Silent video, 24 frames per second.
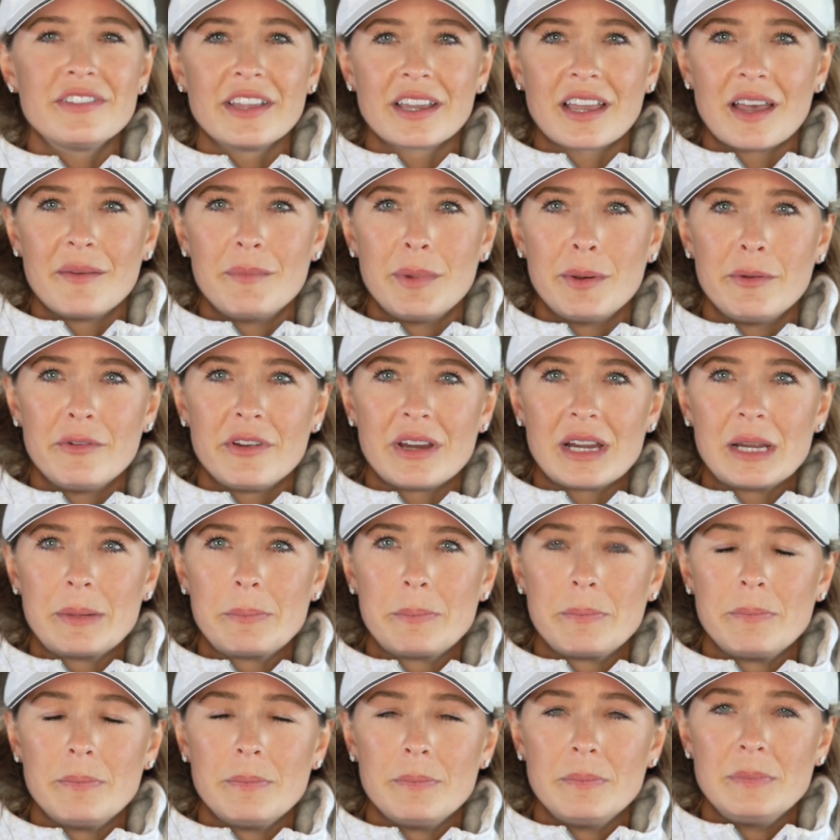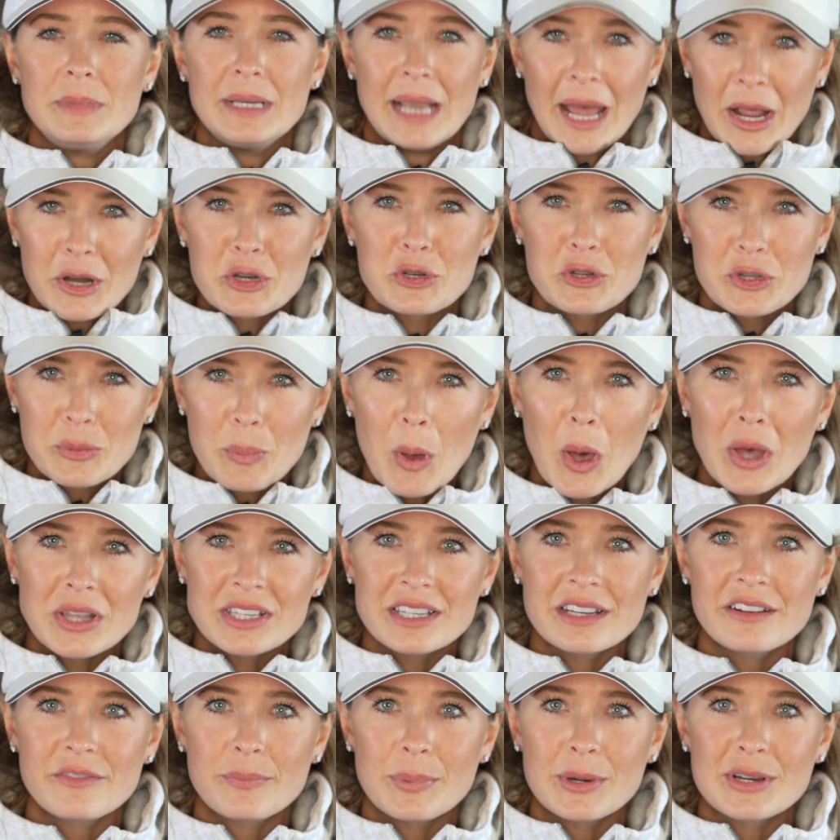Like, I'm a very naturally
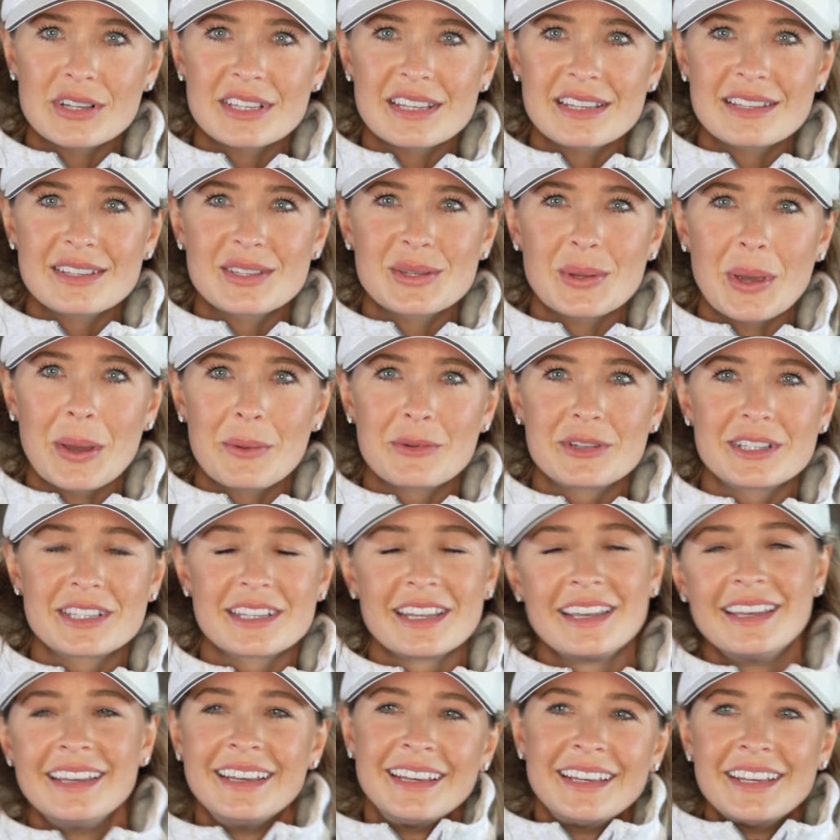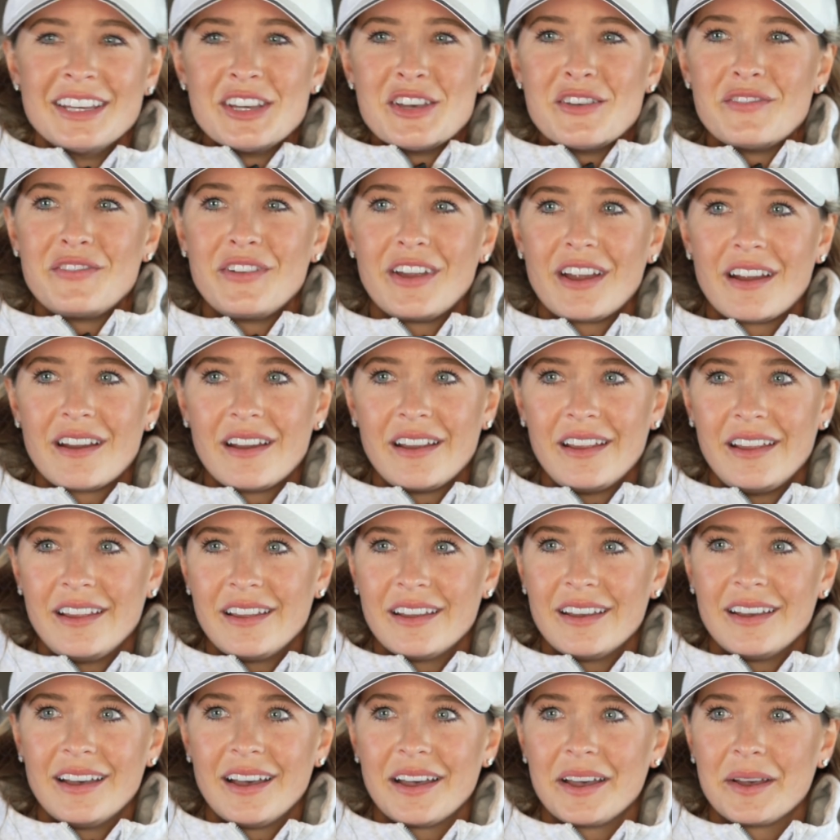positive person, so I was very
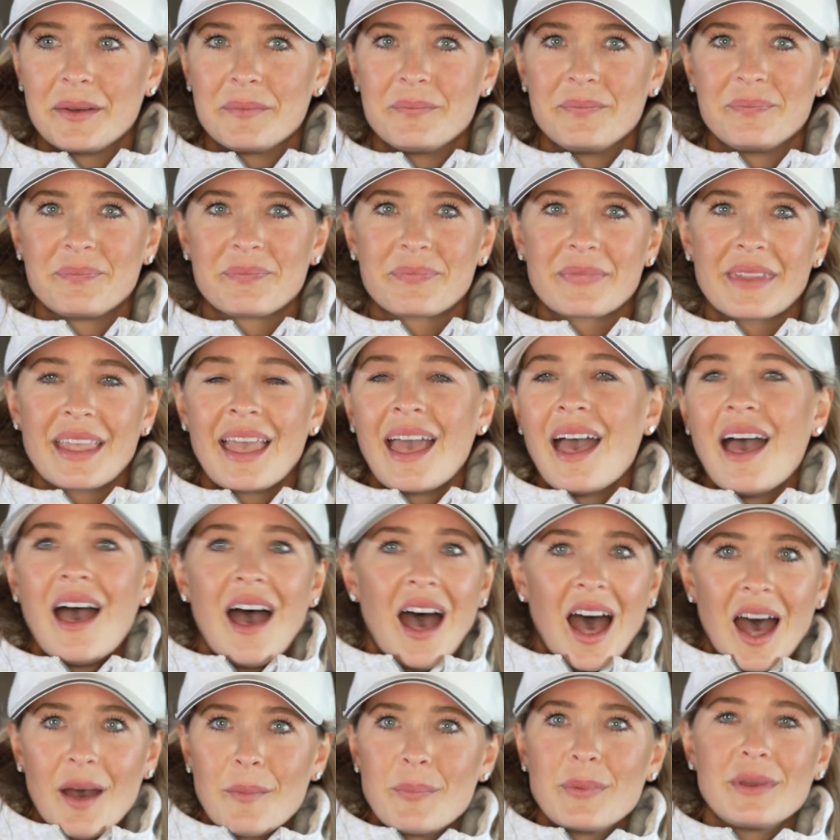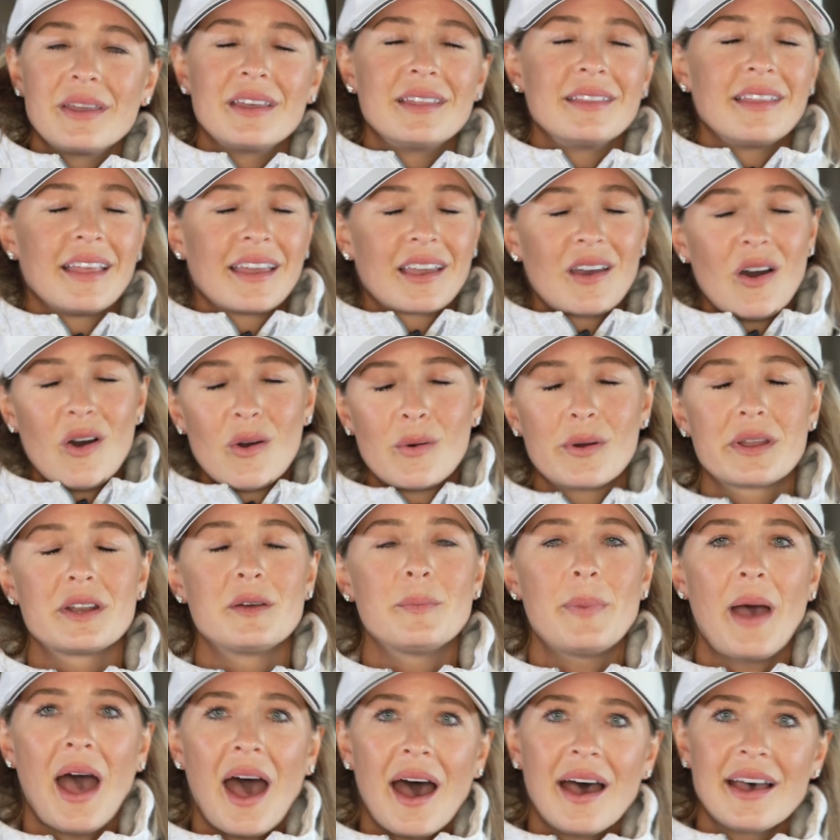happy and like, oh, it'll
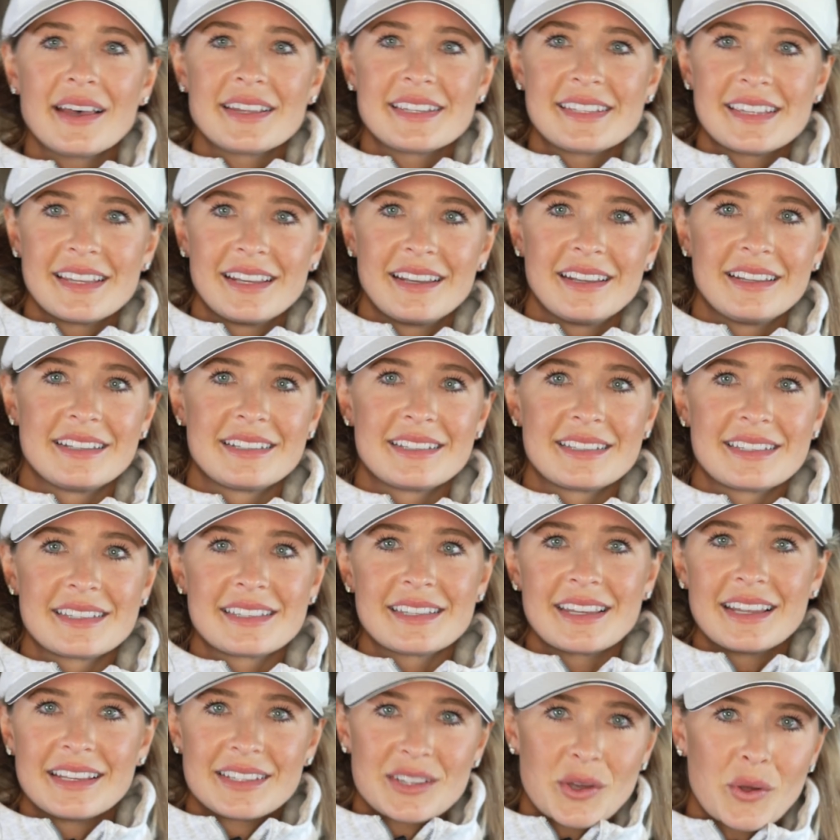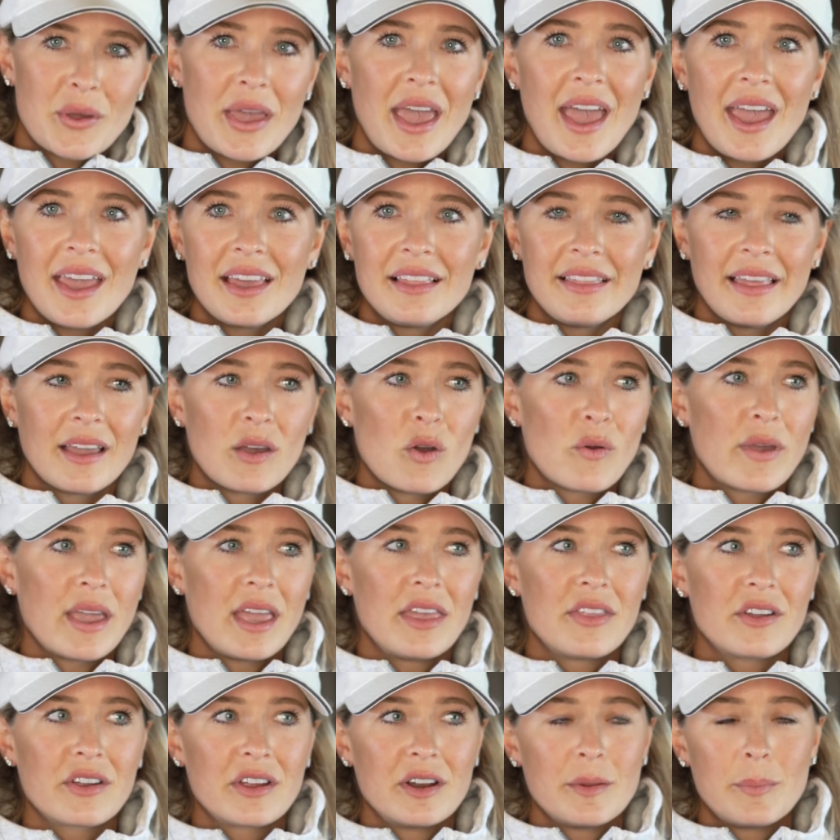pass and it's okay. Like,
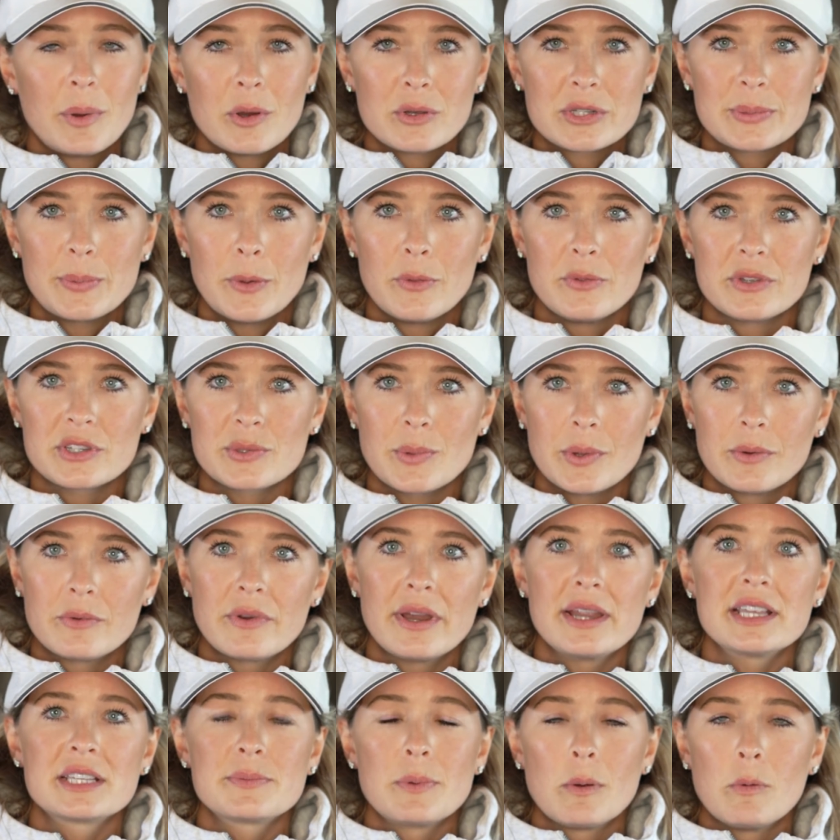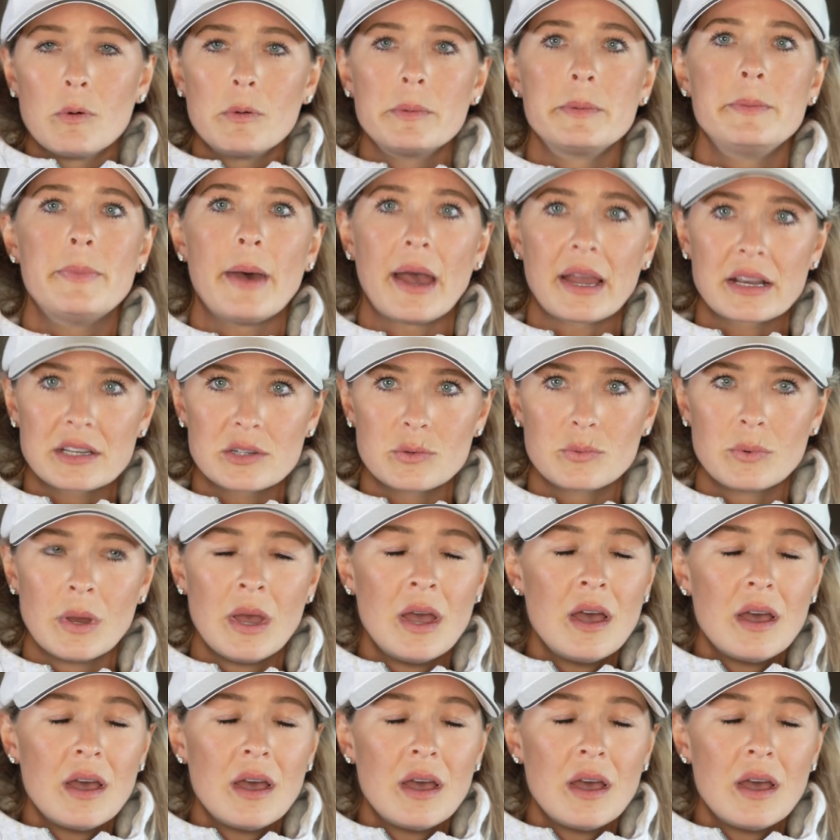okay, they're going to postpone this one race, but we'll be back to.